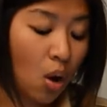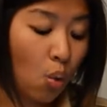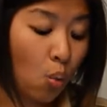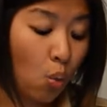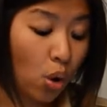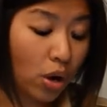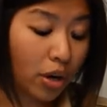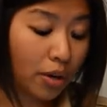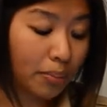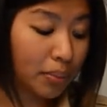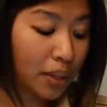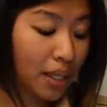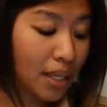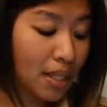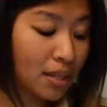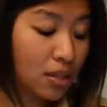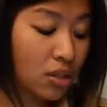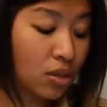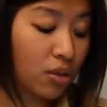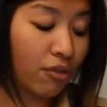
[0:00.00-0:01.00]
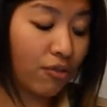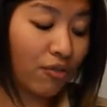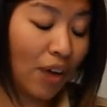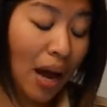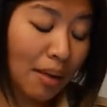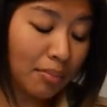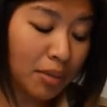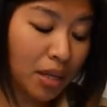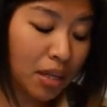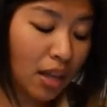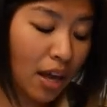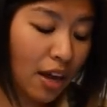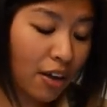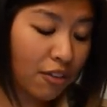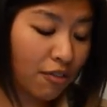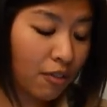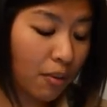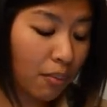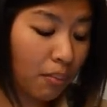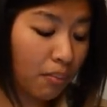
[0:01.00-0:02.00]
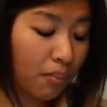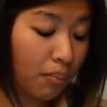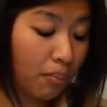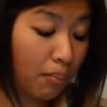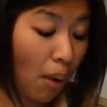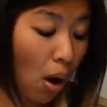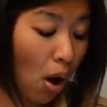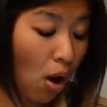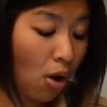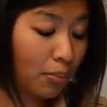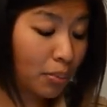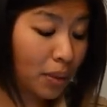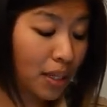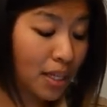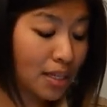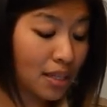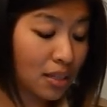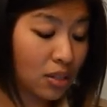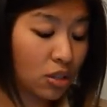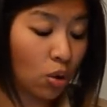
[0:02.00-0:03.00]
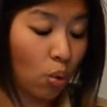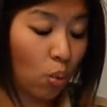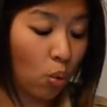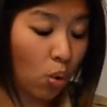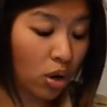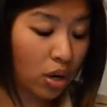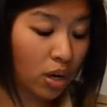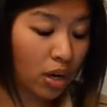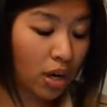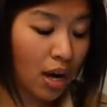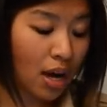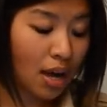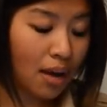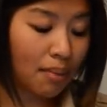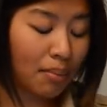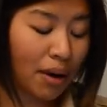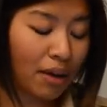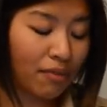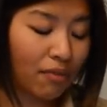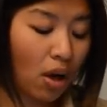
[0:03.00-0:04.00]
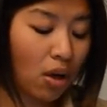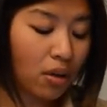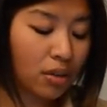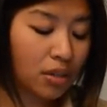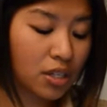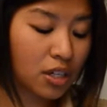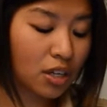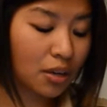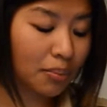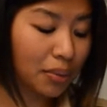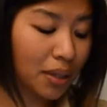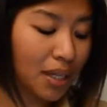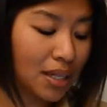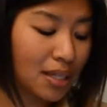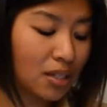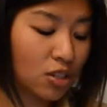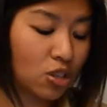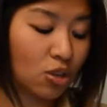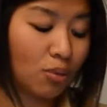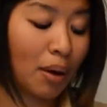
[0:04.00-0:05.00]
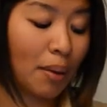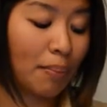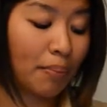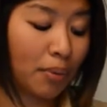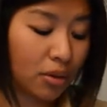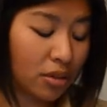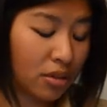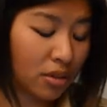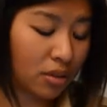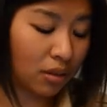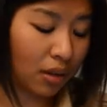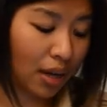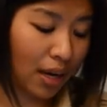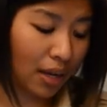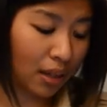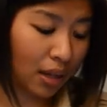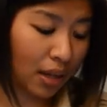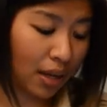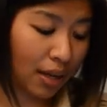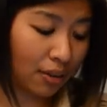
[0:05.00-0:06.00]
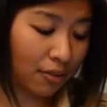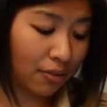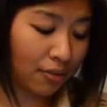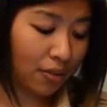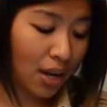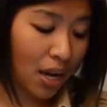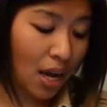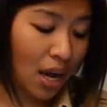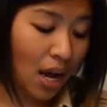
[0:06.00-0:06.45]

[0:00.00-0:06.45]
Work bleeds into family life, ball bleeds into work, my volunteer bleeds into my personal life.